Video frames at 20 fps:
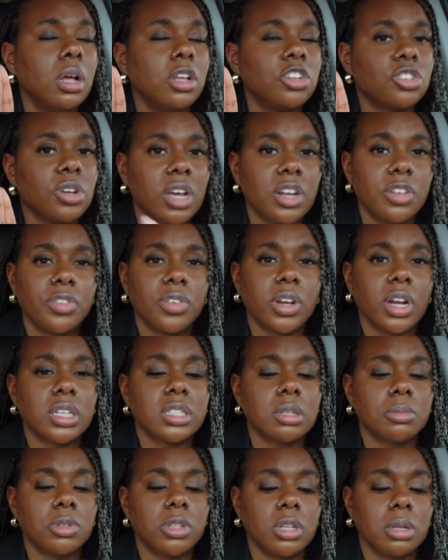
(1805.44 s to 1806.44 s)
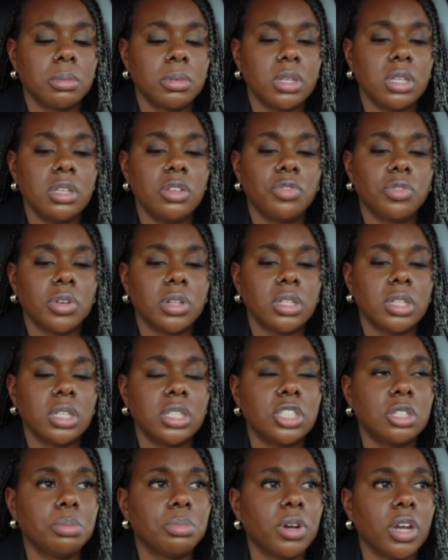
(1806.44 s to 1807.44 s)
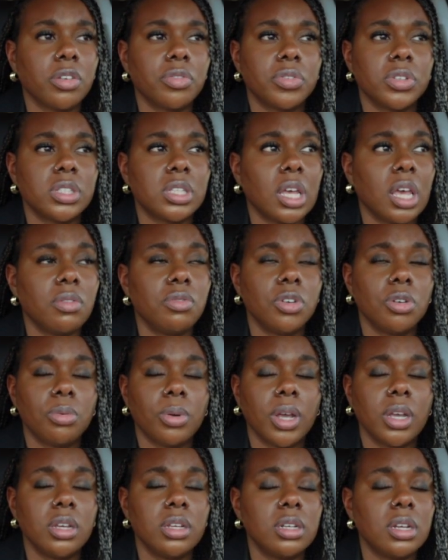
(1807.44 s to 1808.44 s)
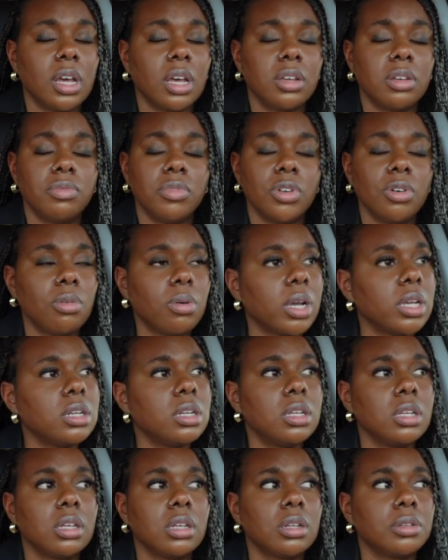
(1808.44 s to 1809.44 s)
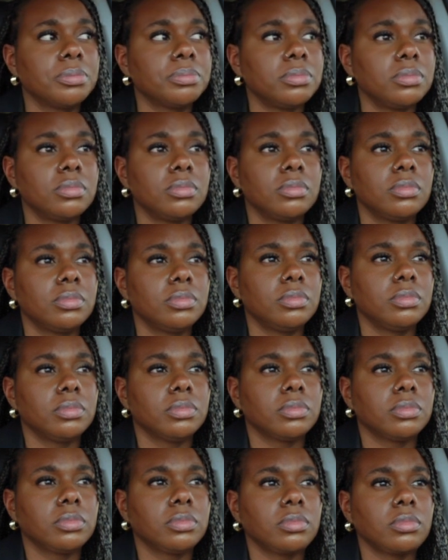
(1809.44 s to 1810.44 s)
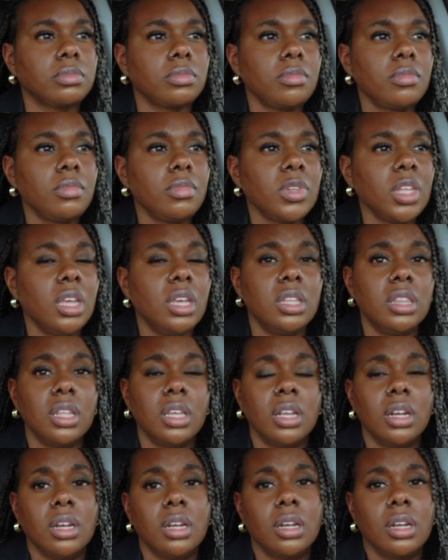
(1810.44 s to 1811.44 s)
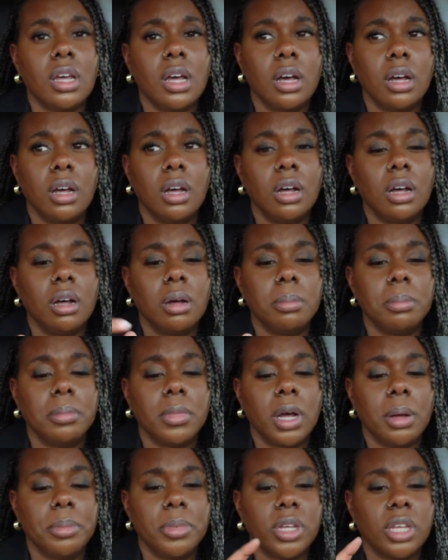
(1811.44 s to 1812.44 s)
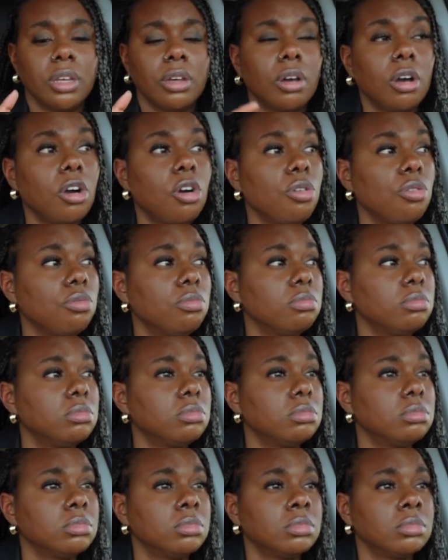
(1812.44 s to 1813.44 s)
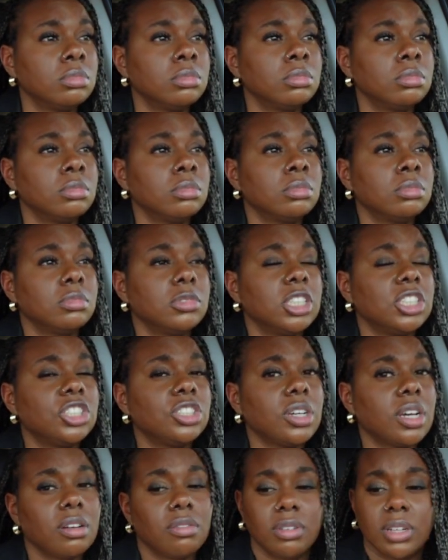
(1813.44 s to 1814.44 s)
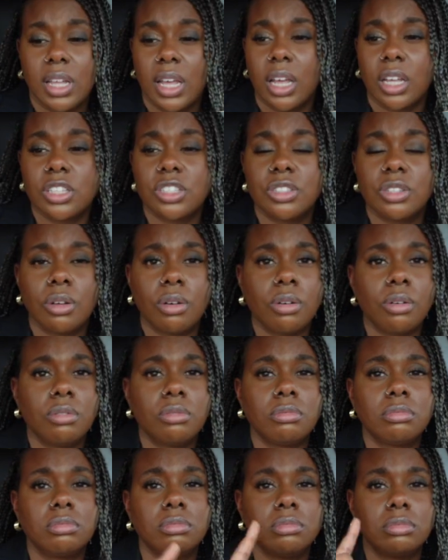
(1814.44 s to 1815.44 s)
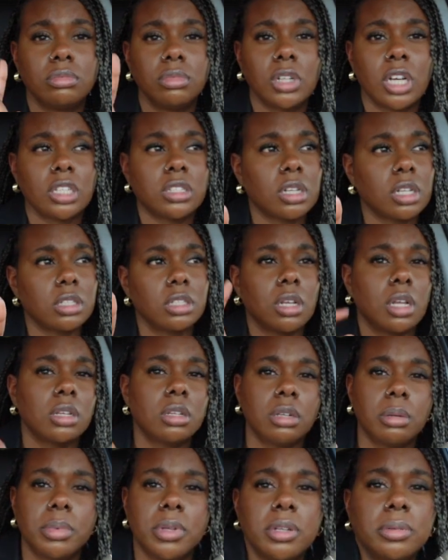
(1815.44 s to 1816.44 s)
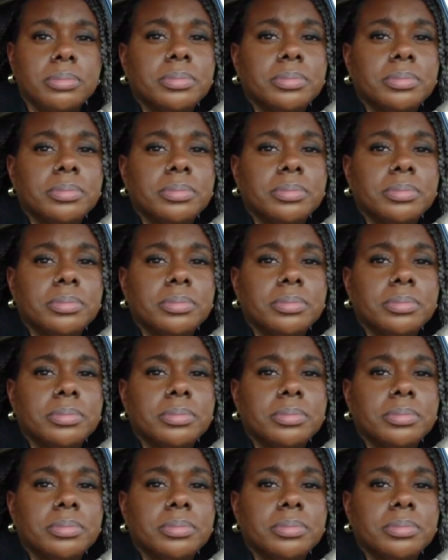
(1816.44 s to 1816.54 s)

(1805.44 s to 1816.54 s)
Try to figure out something I'm gonna eat for lunch and breakfast. I have no idea. And then I'm gonna get home and try to relax. So I'll talk to y'all a little